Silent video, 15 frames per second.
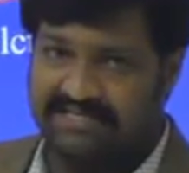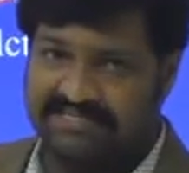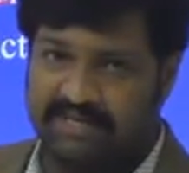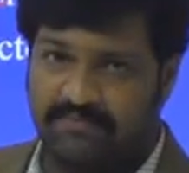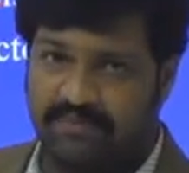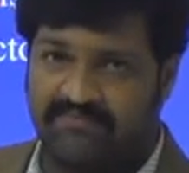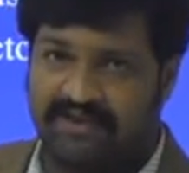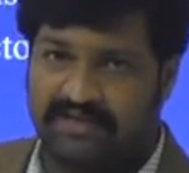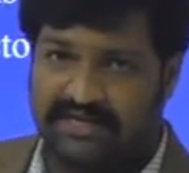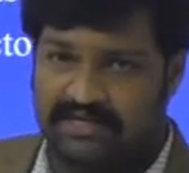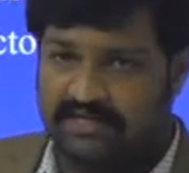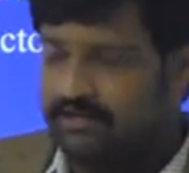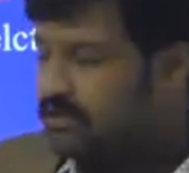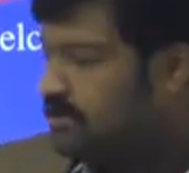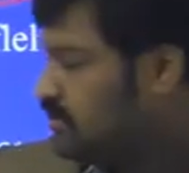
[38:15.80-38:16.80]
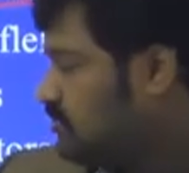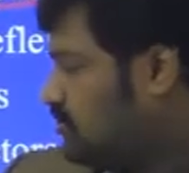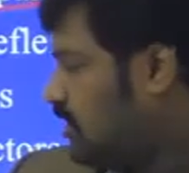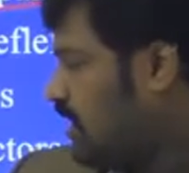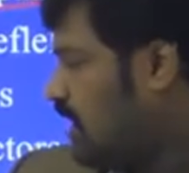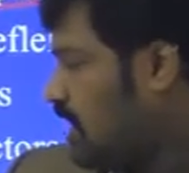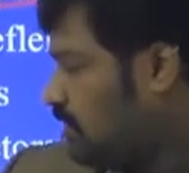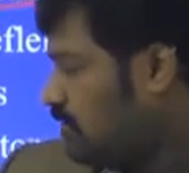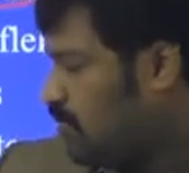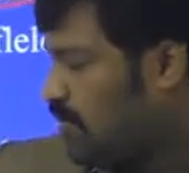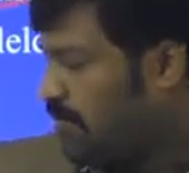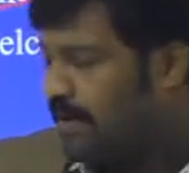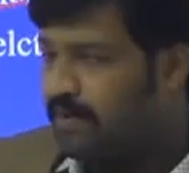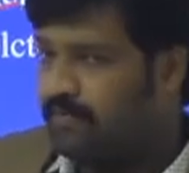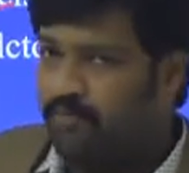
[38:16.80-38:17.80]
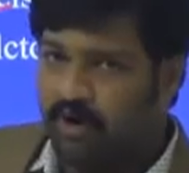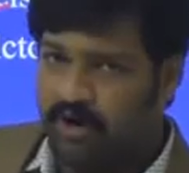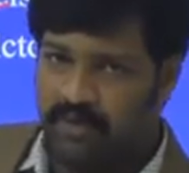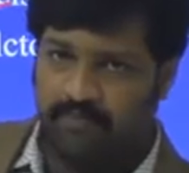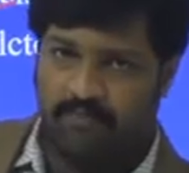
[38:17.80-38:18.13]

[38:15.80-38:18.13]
example for that. So automobile body